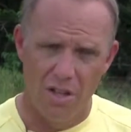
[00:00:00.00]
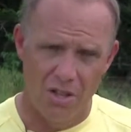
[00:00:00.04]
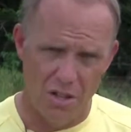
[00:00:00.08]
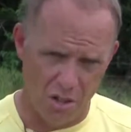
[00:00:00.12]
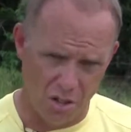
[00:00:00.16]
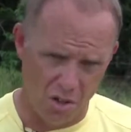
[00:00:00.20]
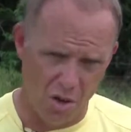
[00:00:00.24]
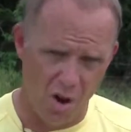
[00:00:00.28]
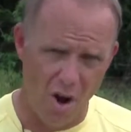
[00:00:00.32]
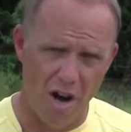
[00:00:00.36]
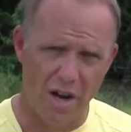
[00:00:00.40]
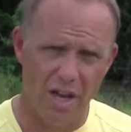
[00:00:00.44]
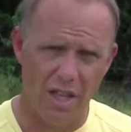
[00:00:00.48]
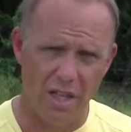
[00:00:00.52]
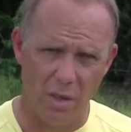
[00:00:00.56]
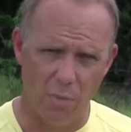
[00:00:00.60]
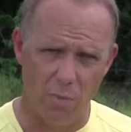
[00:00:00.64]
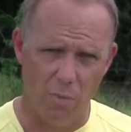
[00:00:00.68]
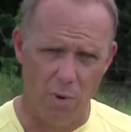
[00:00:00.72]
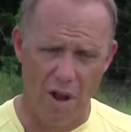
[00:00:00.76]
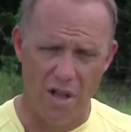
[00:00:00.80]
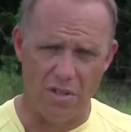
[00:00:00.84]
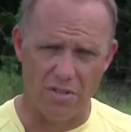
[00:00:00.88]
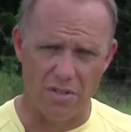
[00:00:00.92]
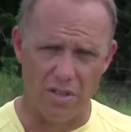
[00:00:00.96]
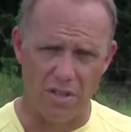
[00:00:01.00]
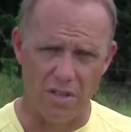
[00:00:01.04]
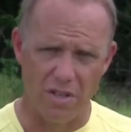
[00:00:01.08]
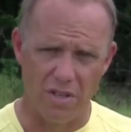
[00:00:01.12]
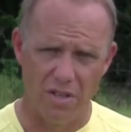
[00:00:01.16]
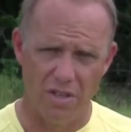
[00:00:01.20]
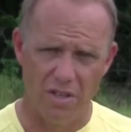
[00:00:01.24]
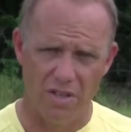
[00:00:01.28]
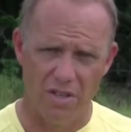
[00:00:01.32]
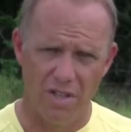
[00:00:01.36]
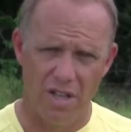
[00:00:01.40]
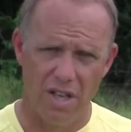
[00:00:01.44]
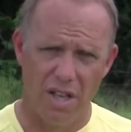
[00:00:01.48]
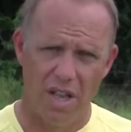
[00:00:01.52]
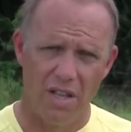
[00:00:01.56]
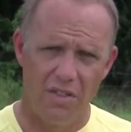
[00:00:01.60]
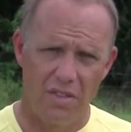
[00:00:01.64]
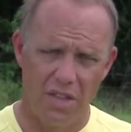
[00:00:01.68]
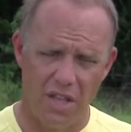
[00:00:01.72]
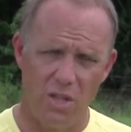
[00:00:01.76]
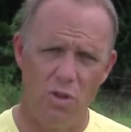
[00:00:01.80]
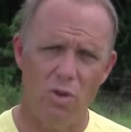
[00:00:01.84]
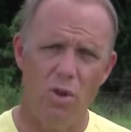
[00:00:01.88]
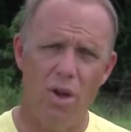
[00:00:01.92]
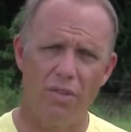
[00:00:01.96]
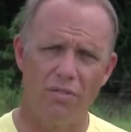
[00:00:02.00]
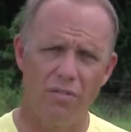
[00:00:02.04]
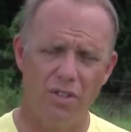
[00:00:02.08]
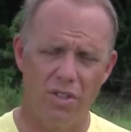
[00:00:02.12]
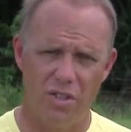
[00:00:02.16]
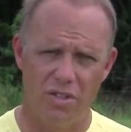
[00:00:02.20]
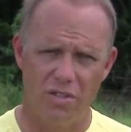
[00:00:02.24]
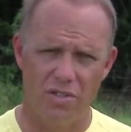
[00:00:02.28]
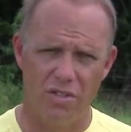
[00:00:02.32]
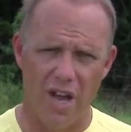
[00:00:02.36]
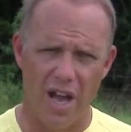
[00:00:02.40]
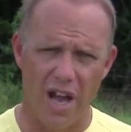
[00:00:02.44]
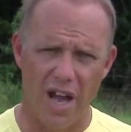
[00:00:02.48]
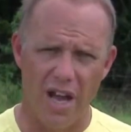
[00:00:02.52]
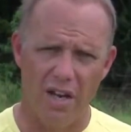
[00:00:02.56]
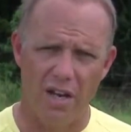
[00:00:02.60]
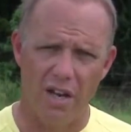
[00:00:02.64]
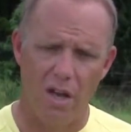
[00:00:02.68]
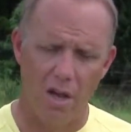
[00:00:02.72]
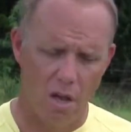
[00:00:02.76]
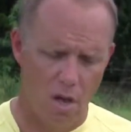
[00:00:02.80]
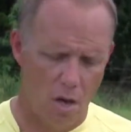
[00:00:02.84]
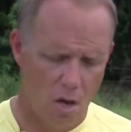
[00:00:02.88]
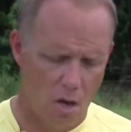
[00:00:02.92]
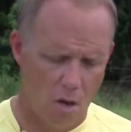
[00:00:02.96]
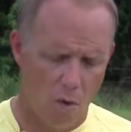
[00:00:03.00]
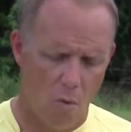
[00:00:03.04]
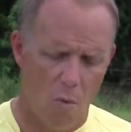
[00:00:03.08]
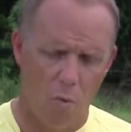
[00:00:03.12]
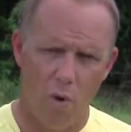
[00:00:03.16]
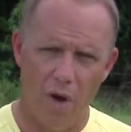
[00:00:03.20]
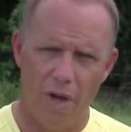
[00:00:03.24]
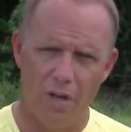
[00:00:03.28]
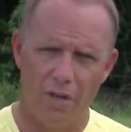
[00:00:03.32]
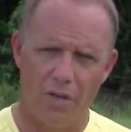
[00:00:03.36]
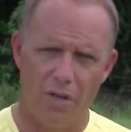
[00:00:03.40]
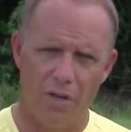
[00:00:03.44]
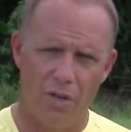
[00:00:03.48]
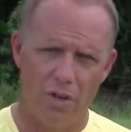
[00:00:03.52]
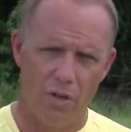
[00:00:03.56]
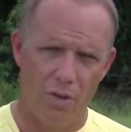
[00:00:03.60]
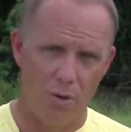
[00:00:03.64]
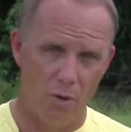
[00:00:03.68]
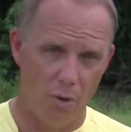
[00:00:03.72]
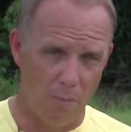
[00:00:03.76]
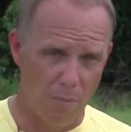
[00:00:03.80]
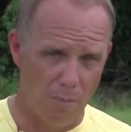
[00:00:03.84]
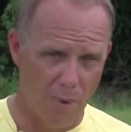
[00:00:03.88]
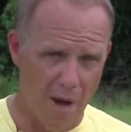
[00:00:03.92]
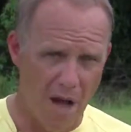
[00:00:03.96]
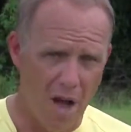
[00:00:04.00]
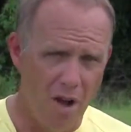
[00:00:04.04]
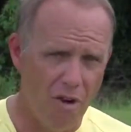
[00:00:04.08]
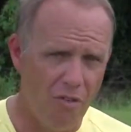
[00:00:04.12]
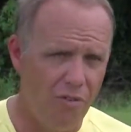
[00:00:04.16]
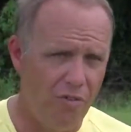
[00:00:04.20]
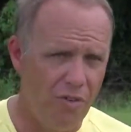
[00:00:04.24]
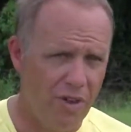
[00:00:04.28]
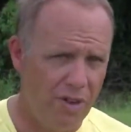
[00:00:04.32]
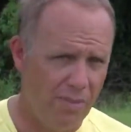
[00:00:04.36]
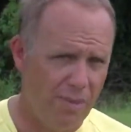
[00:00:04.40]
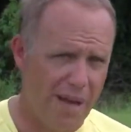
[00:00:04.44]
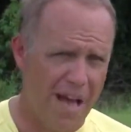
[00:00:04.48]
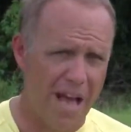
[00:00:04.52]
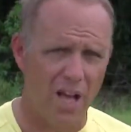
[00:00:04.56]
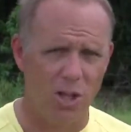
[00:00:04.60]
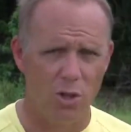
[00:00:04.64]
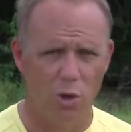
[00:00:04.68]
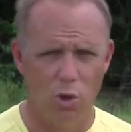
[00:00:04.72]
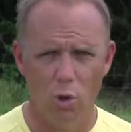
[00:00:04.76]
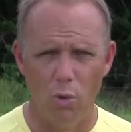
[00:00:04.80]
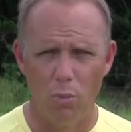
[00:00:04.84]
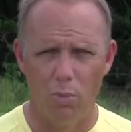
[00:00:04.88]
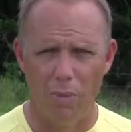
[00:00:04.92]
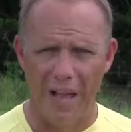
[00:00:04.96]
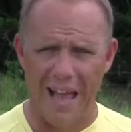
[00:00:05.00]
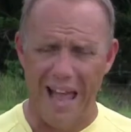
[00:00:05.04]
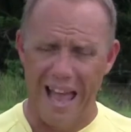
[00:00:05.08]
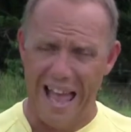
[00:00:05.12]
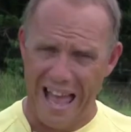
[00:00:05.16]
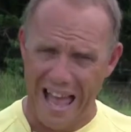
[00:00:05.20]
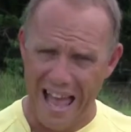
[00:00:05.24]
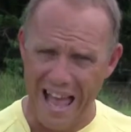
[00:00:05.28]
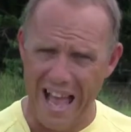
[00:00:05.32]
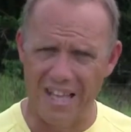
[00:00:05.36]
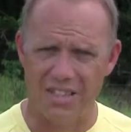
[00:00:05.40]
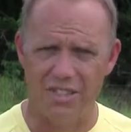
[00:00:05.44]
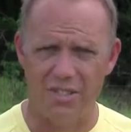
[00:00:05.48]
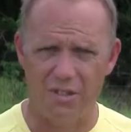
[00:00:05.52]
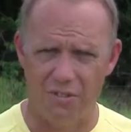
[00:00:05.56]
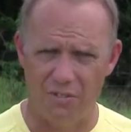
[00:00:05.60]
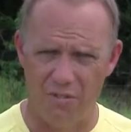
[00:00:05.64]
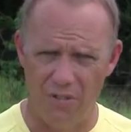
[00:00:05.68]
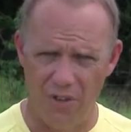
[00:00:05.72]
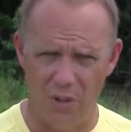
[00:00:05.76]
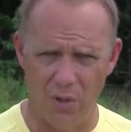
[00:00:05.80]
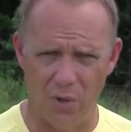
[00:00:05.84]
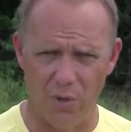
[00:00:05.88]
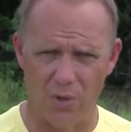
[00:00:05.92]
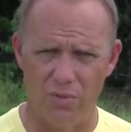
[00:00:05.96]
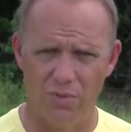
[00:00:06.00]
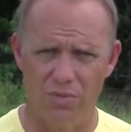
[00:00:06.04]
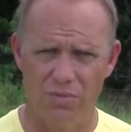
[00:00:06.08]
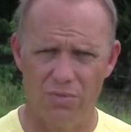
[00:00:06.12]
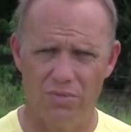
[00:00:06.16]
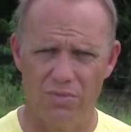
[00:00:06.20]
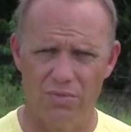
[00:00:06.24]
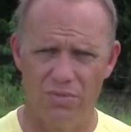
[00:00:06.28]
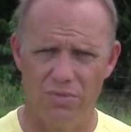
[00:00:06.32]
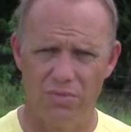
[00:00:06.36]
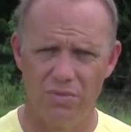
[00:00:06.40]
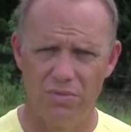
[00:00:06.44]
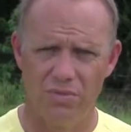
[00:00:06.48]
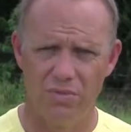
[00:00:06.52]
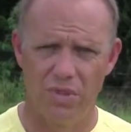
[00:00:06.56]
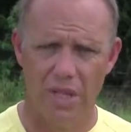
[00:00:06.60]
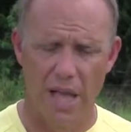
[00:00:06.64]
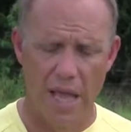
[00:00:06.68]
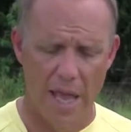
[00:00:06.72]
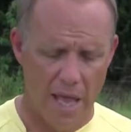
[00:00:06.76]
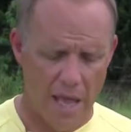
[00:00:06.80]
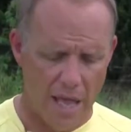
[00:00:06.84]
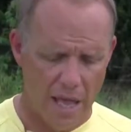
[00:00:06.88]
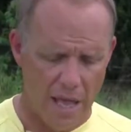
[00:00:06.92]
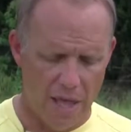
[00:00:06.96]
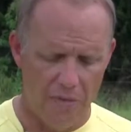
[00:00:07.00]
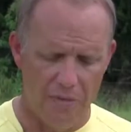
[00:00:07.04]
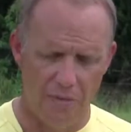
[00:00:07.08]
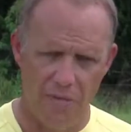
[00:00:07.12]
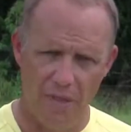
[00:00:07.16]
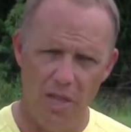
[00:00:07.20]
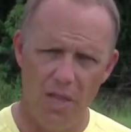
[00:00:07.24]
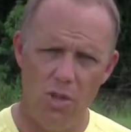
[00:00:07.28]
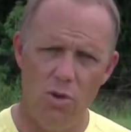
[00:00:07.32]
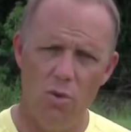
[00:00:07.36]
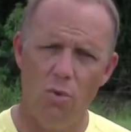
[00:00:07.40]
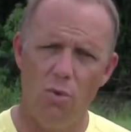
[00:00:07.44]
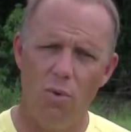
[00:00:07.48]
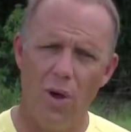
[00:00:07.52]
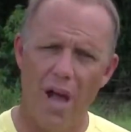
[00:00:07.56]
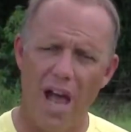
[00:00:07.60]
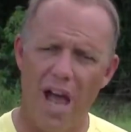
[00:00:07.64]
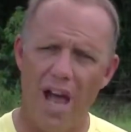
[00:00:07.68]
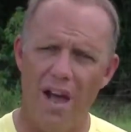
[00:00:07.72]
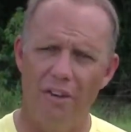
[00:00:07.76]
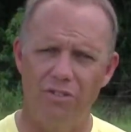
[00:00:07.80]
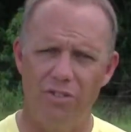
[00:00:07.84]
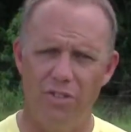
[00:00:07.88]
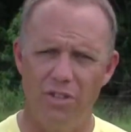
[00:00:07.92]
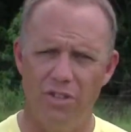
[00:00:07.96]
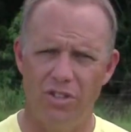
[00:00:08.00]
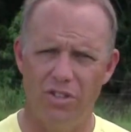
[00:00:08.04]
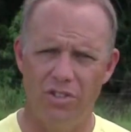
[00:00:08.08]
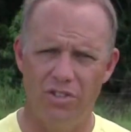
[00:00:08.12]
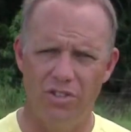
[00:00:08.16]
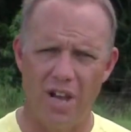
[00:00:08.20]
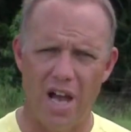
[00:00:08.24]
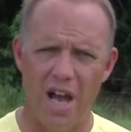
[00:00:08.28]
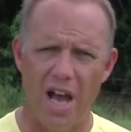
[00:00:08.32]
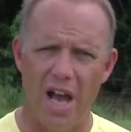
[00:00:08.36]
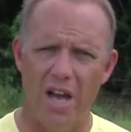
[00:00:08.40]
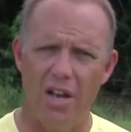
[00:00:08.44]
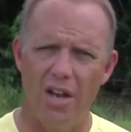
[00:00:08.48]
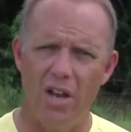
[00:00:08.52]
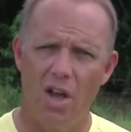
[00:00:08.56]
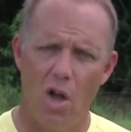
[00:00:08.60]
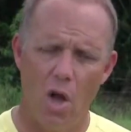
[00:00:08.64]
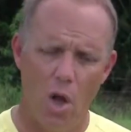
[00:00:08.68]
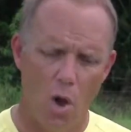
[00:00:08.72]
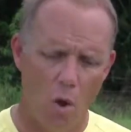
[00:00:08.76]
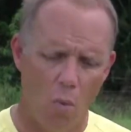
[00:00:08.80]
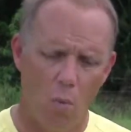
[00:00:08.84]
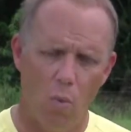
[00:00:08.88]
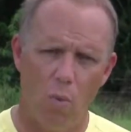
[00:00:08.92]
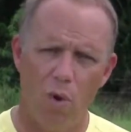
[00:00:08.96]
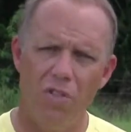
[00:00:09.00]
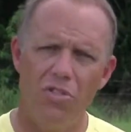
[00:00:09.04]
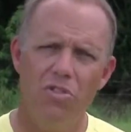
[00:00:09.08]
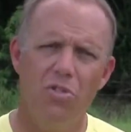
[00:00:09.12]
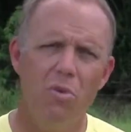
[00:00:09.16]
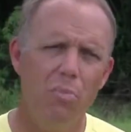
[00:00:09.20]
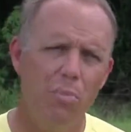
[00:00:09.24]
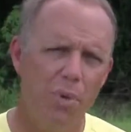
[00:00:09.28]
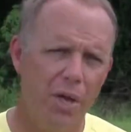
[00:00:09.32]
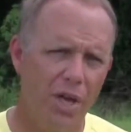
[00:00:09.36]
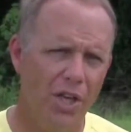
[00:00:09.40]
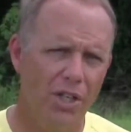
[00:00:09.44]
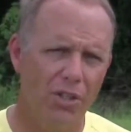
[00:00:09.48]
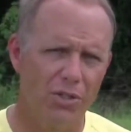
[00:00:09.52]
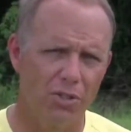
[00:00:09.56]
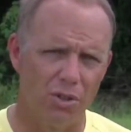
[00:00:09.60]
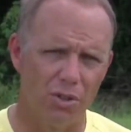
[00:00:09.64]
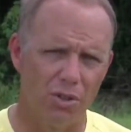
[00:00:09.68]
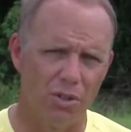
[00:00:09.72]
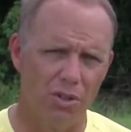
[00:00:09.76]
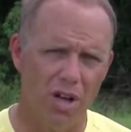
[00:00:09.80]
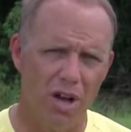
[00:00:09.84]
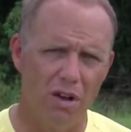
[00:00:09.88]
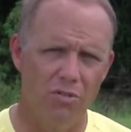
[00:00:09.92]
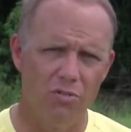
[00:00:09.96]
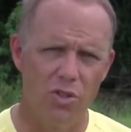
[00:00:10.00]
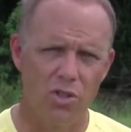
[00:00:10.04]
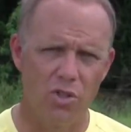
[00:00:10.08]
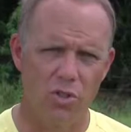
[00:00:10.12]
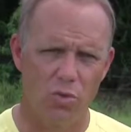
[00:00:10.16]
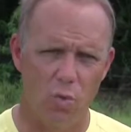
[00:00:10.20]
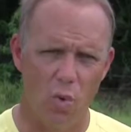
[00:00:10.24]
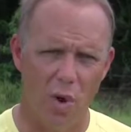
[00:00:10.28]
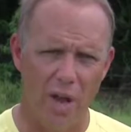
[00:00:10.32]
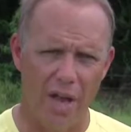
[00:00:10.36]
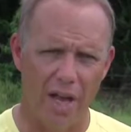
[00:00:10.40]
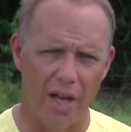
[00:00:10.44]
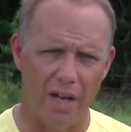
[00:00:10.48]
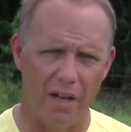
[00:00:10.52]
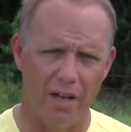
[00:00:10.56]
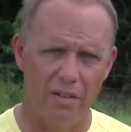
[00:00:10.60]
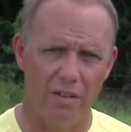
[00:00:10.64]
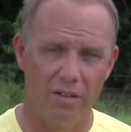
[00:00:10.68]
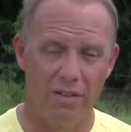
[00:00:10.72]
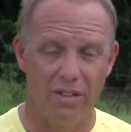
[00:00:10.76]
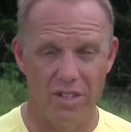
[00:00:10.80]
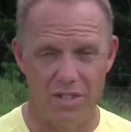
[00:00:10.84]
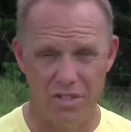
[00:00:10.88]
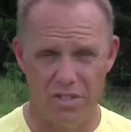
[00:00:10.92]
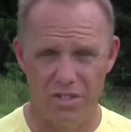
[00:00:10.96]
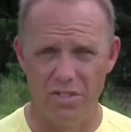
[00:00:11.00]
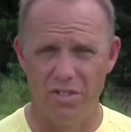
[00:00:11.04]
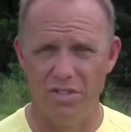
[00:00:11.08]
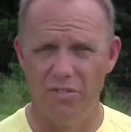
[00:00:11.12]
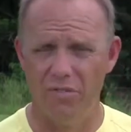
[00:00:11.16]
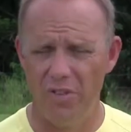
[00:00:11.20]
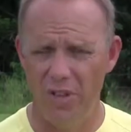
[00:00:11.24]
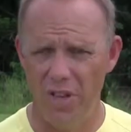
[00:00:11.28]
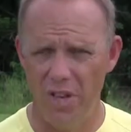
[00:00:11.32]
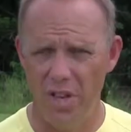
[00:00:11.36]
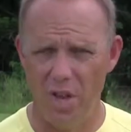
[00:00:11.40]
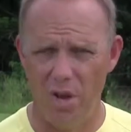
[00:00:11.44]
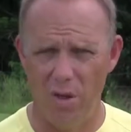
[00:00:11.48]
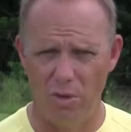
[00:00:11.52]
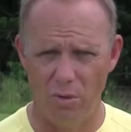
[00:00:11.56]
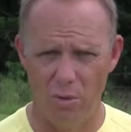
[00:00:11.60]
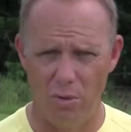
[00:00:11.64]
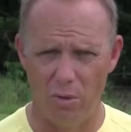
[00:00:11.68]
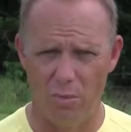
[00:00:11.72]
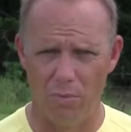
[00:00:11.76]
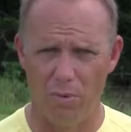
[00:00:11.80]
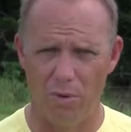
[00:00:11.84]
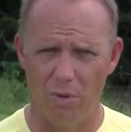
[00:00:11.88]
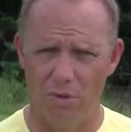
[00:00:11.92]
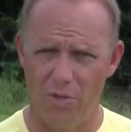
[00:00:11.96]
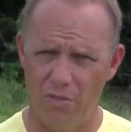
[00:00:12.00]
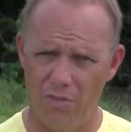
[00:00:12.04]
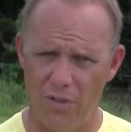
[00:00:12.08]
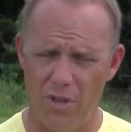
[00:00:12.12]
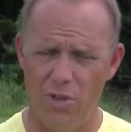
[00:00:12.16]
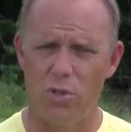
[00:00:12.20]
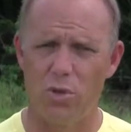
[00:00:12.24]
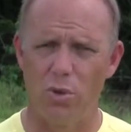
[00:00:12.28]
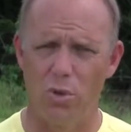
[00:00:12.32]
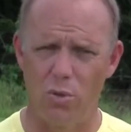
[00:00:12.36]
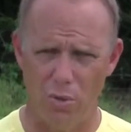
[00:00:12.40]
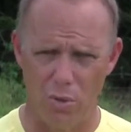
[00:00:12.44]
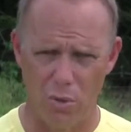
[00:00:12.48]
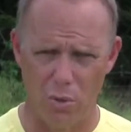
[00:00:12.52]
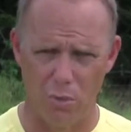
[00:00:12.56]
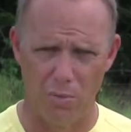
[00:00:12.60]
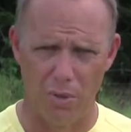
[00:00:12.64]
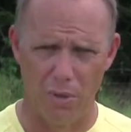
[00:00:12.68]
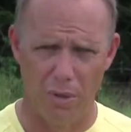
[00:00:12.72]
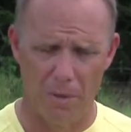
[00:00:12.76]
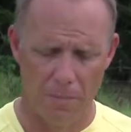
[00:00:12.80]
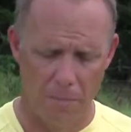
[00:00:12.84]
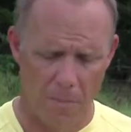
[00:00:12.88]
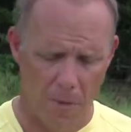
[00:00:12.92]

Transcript: the target in the present, then you have to decide what your biofeedback loop has to feel, and then you have to decide what the picture of the swing, this is the video loop or the visual loop,